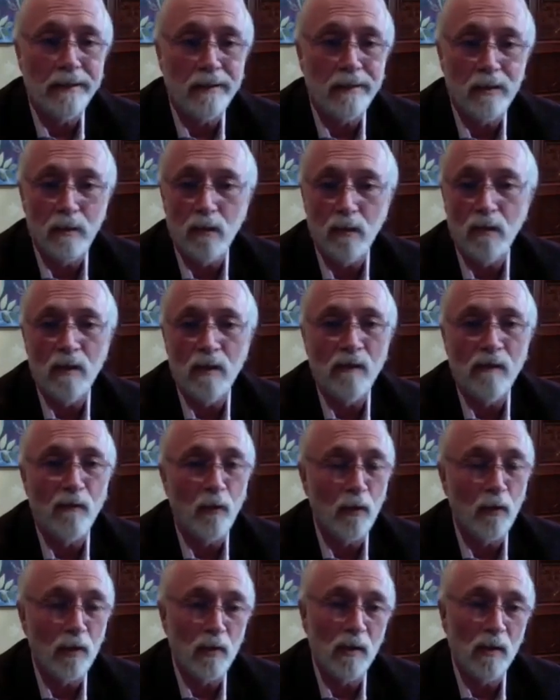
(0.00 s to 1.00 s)
$2 to
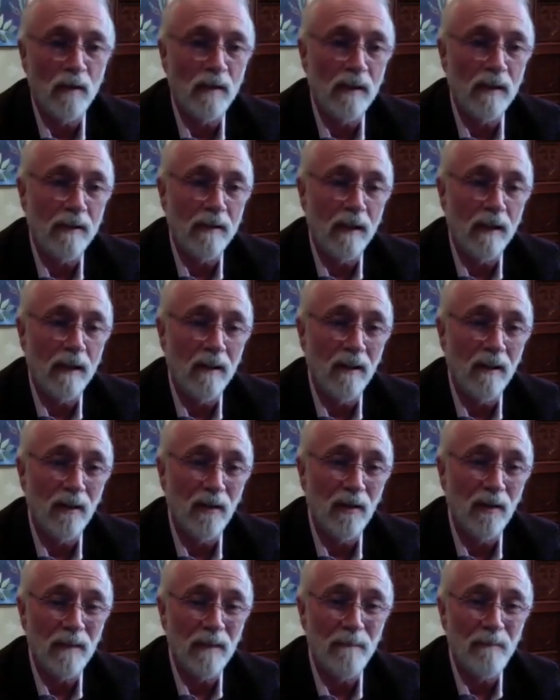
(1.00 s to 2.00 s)
$4 trillion
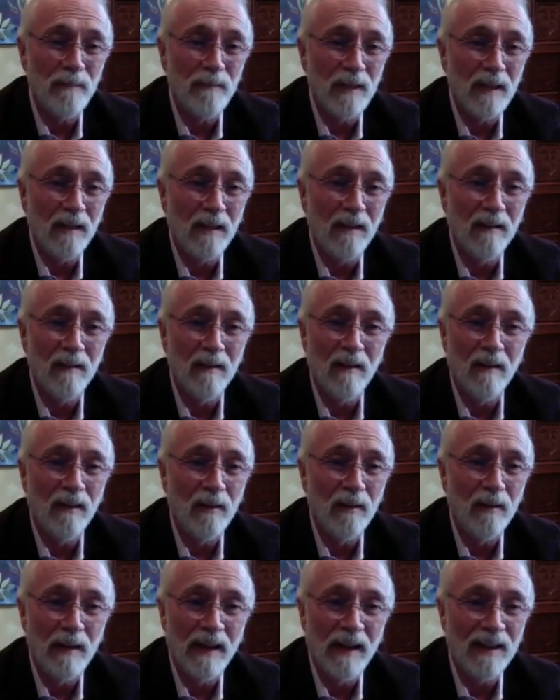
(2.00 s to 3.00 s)
on the
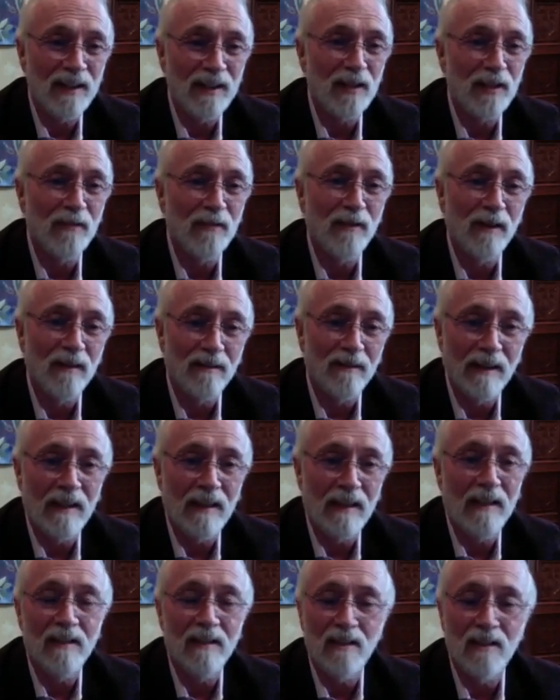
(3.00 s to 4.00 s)
backs of our
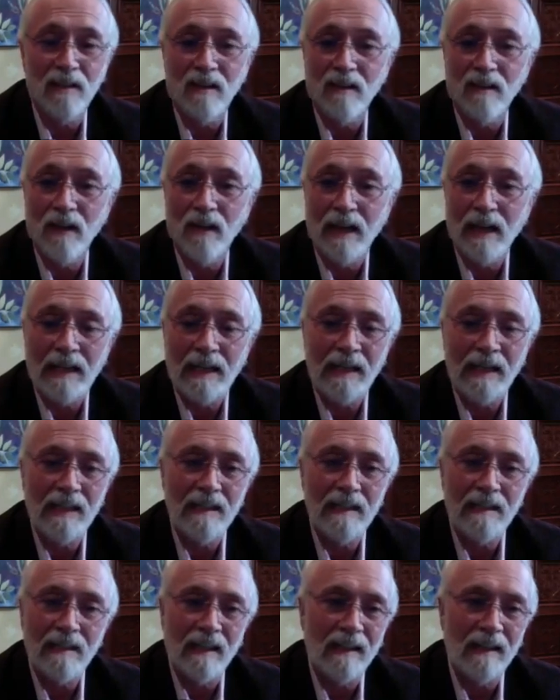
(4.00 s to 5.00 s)
kids and our grandkids,
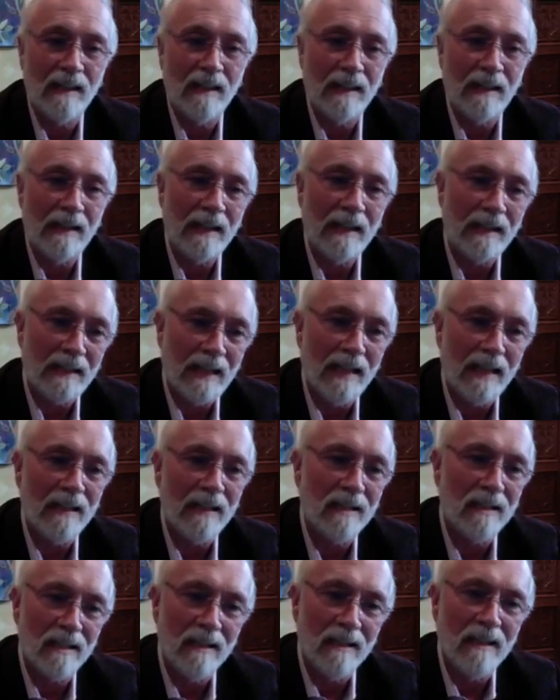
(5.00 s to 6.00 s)
I think
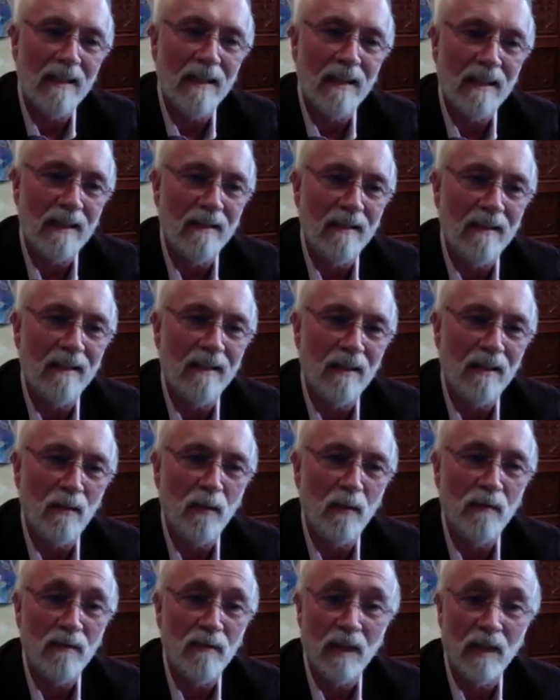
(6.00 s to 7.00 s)
that's, you know, we've
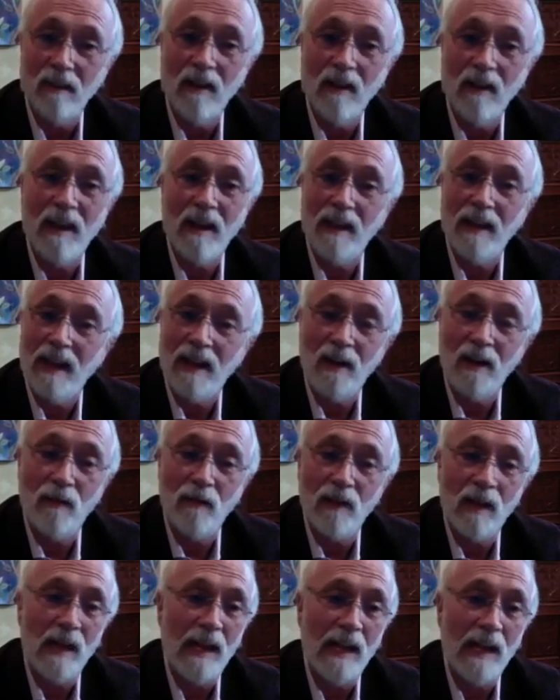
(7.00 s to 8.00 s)
done a lot of that over the
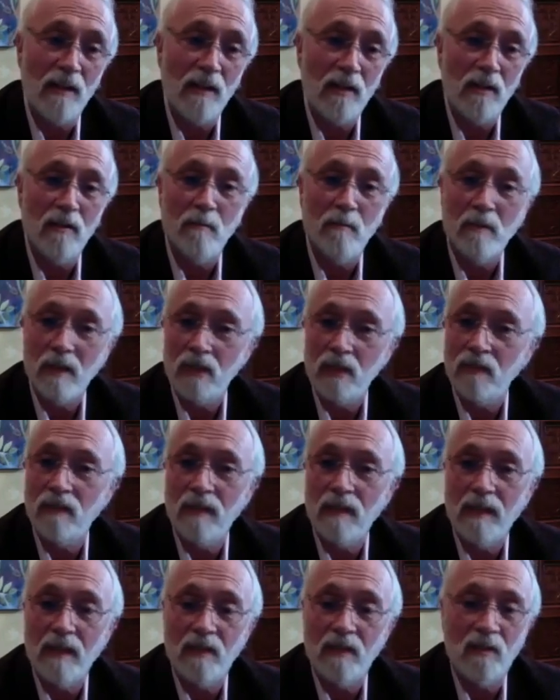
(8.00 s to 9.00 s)
last year, much of it
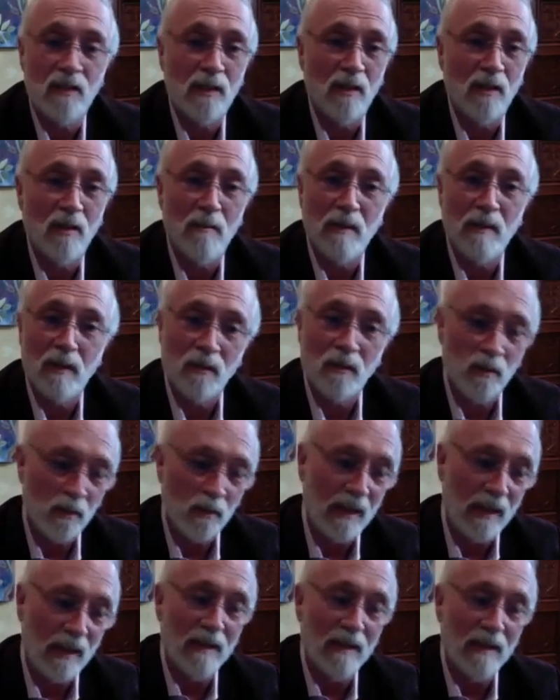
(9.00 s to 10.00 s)
necessary because we had
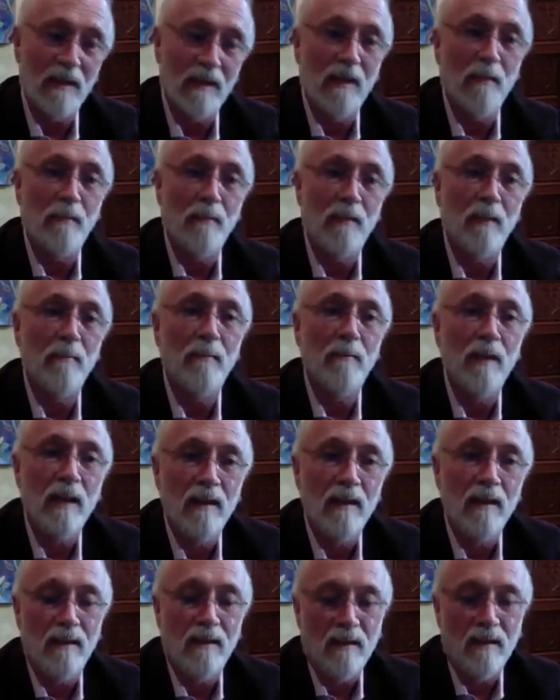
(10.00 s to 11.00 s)
to step up
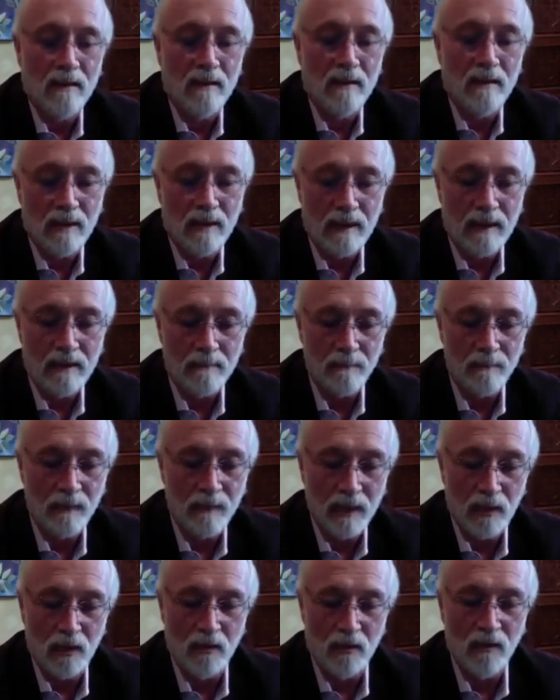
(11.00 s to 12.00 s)
and make
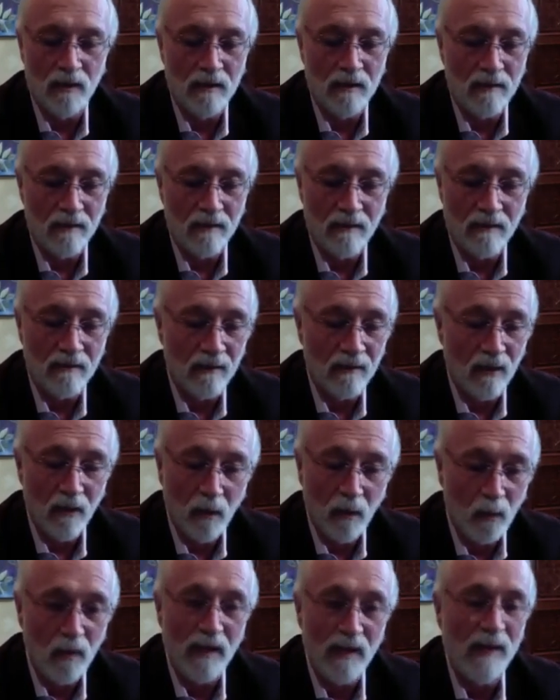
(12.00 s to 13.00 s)
sure that our
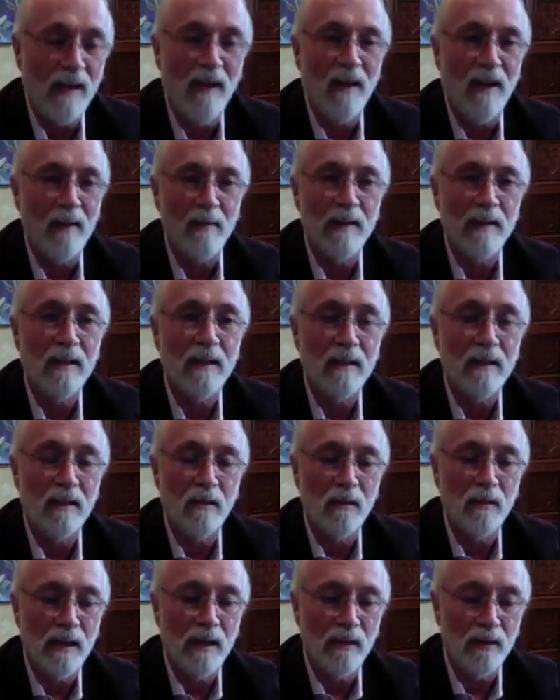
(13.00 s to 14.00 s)
whole economy didn't go
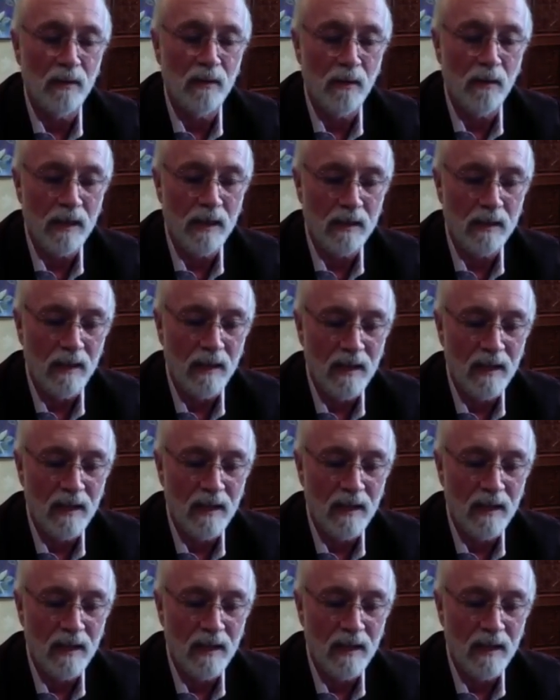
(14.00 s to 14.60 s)
down the drain.